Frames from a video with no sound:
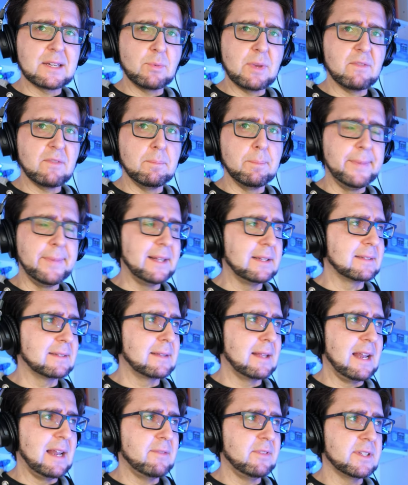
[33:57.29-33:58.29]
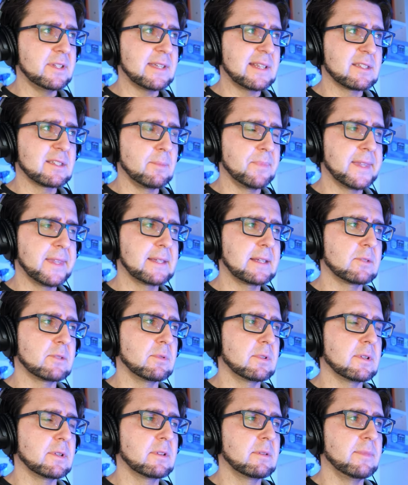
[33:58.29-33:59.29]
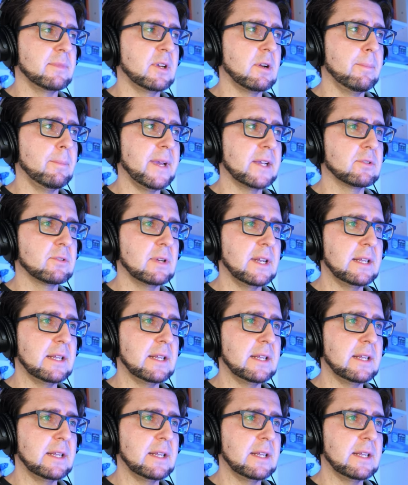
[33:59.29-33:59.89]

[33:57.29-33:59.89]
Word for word: we haven't built the levels. That's something that we come back to